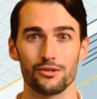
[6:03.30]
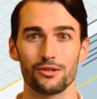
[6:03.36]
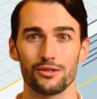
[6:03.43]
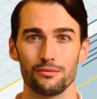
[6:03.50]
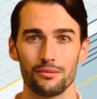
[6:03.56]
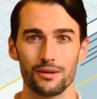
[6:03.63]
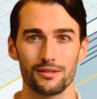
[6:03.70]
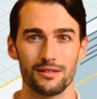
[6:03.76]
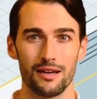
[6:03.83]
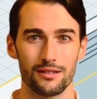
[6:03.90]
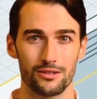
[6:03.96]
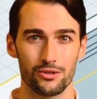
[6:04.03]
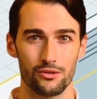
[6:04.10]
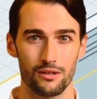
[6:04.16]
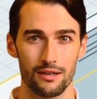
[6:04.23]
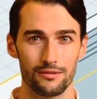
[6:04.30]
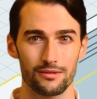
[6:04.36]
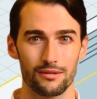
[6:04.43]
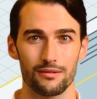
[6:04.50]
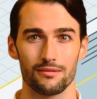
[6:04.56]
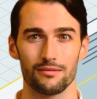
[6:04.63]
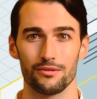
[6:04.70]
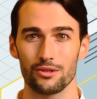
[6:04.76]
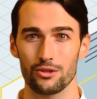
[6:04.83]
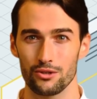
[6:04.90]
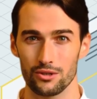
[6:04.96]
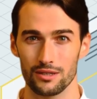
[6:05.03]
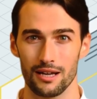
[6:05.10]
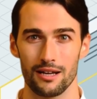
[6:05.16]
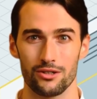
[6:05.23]
to split text streams, such
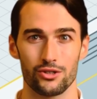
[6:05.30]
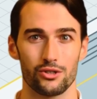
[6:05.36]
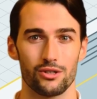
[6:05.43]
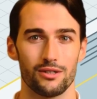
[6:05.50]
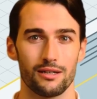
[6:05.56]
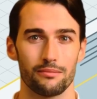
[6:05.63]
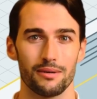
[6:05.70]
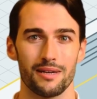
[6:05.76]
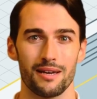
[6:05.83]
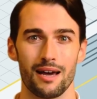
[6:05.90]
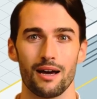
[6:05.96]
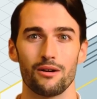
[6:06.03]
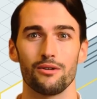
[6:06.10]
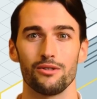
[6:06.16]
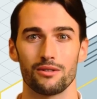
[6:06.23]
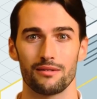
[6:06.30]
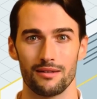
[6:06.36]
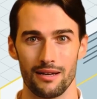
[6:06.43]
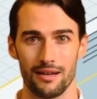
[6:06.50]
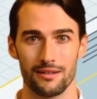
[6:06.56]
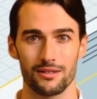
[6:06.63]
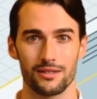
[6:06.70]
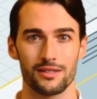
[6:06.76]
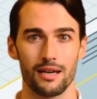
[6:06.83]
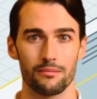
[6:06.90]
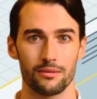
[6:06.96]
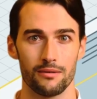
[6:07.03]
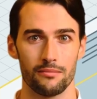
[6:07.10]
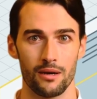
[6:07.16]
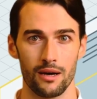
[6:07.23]
as HTTP headers, into
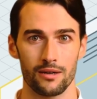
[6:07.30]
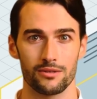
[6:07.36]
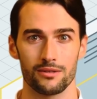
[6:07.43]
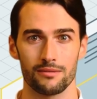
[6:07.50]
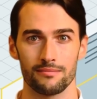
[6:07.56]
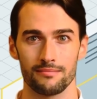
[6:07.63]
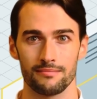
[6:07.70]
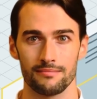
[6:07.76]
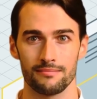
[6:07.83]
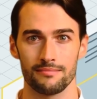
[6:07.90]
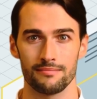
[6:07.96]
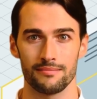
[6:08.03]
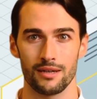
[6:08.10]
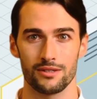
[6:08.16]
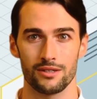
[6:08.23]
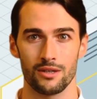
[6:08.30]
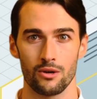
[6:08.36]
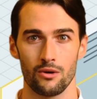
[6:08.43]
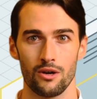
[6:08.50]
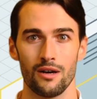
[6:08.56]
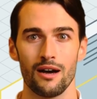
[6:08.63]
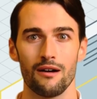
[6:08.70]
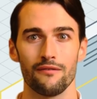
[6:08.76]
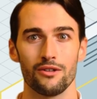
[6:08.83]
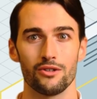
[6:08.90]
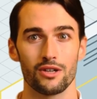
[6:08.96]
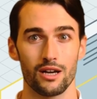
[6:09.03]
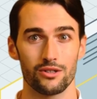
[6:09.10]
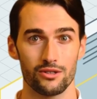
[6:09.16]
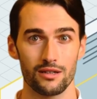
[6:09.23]
separate parts. A CRLF
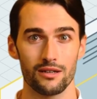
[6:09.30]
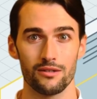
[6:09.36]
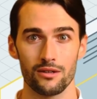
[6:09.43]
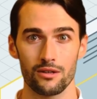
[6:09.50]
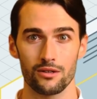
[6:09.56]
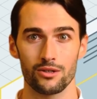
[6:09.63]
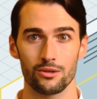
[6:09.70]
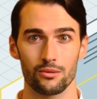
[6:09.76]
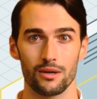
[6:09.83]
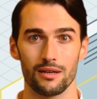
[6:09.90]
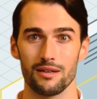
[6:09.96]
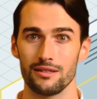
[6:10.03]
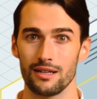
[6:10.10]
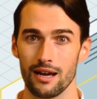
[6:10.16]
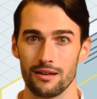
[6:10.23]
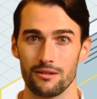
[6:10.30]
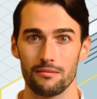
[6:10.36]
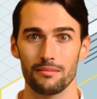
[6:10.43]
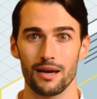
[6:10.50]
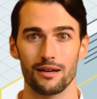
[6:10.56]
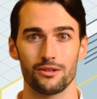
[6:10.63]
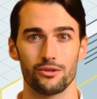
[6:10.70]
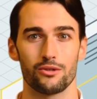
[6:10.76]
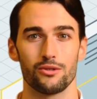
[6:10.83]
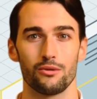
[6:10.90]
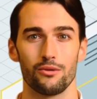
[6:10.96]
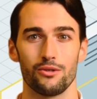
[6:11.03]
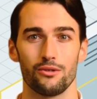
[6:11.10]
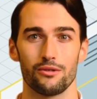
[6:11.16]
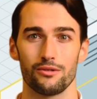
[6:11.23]
injection occurs when an attacker manages to
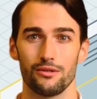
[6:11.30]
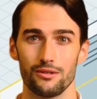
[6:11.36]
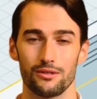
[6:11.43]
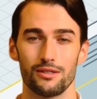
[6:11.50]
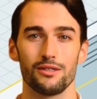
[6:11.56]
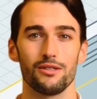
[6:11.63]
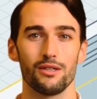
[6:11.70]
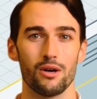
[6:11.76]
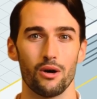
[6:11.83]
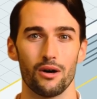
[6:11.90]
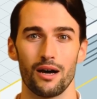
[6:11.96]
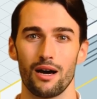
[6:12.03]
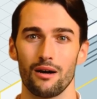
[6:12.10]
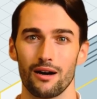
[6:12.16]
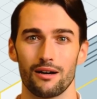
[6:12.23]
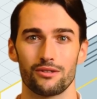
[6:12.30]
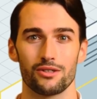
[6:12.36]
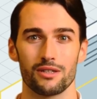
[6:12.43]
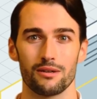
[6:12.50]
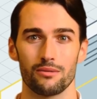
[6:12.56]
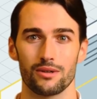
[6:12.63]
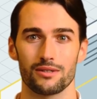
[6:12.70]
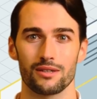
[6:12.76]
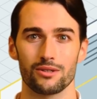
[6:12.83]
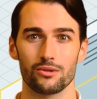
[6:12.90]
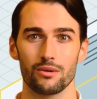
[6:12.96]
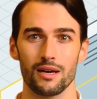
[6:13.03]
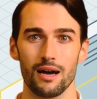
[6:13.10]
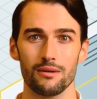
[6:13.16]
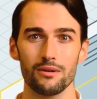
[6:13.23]
introduce a CRLF sequence
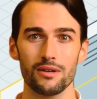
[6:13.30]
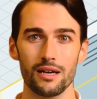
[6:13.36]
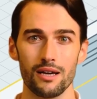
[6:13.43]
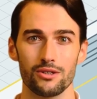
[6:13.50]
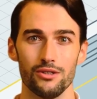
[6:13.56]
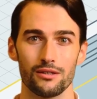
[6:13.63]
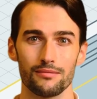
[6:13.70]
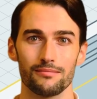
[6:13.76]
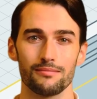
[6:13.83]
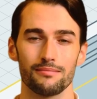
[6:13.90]
into an application.